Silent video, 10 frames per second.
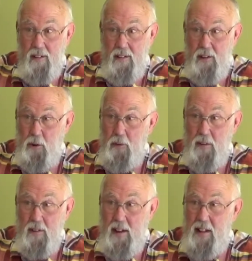You don't
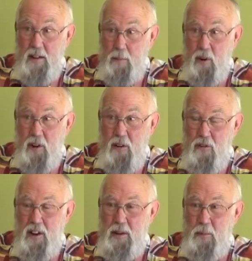heat the
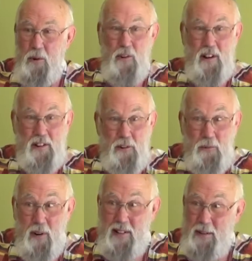buildings anymore, you
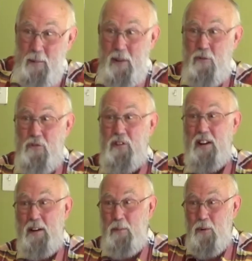don't run the buses
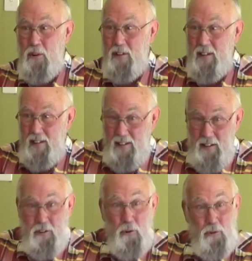anymore,
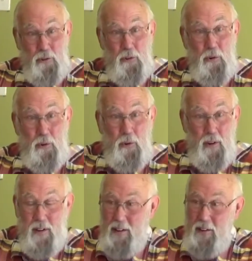you don't
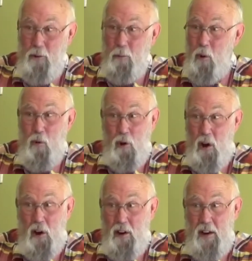mow the
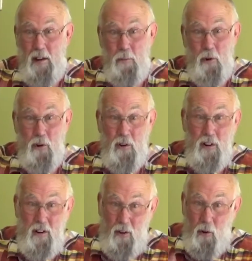lawn
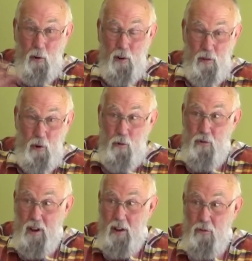anymore. All of
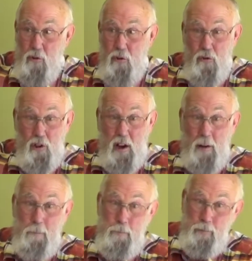those things are the
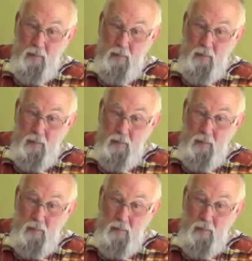same.